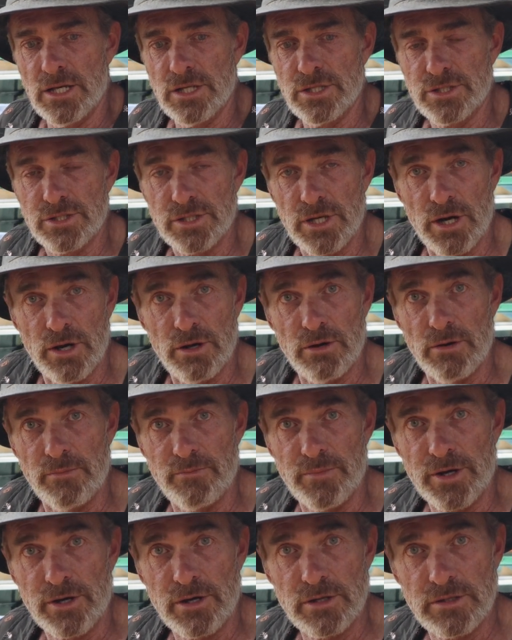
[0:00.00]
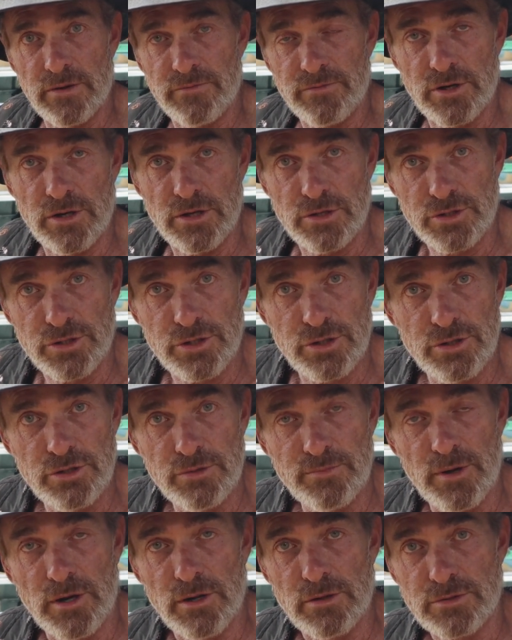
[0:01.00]
So because I've got
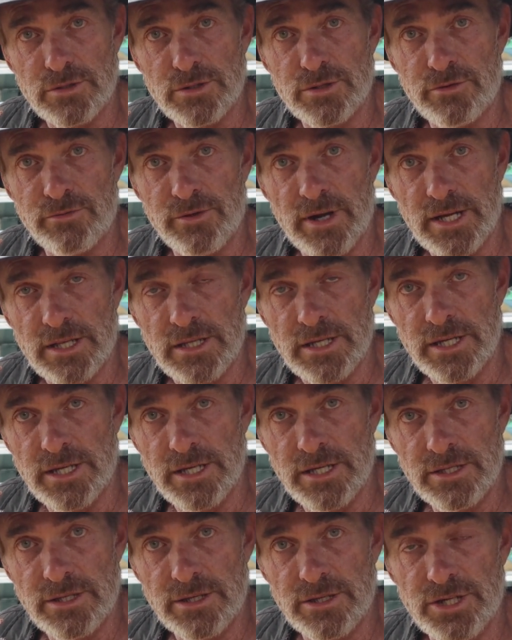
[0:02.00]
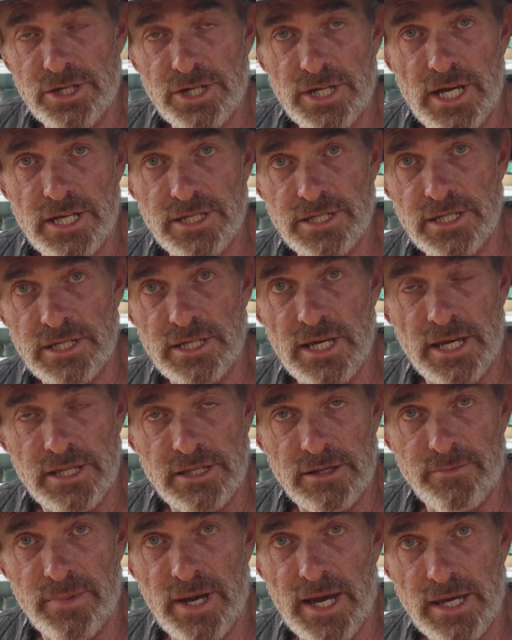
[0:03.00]
two bolts directly into the chassis
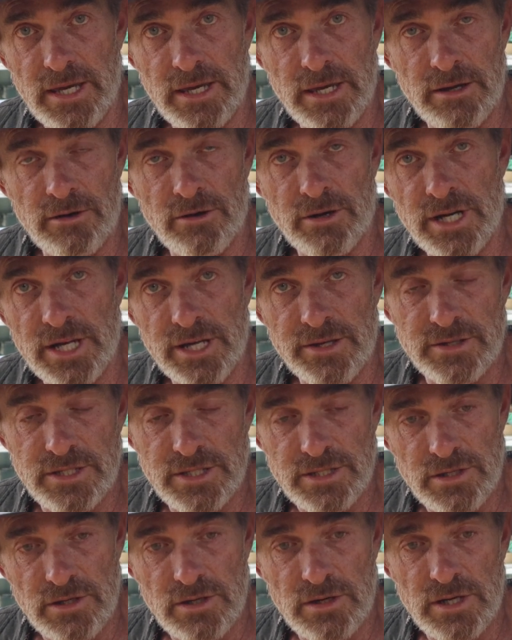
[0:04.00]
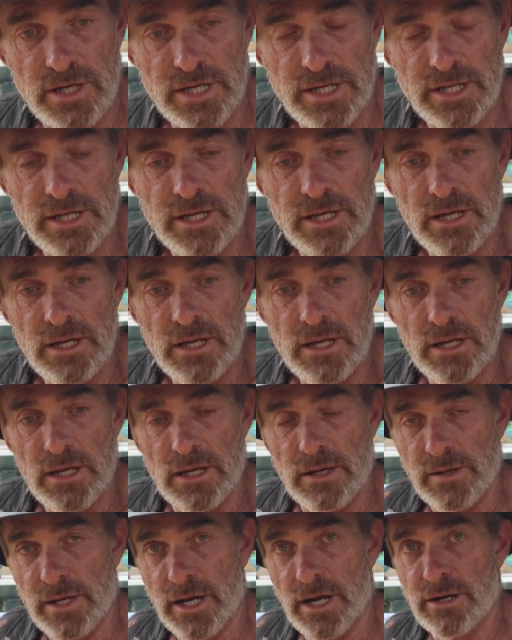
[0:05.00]
at the back here on either side,
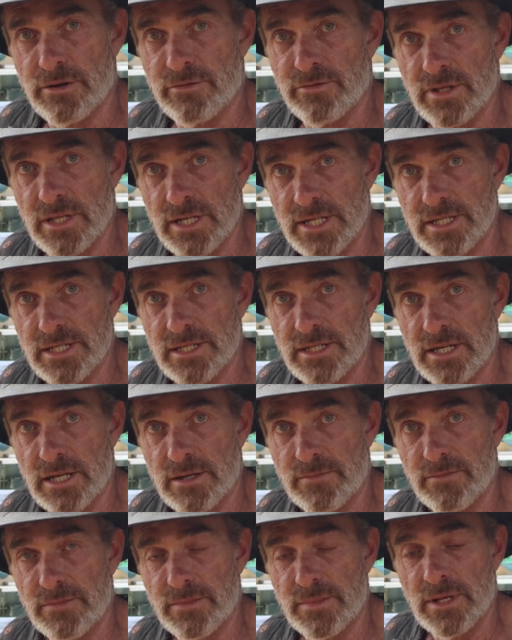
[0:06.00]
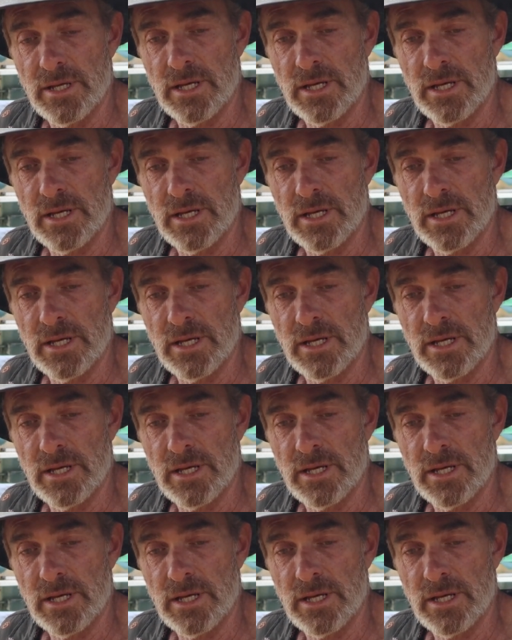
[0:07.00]
I'm going to release them,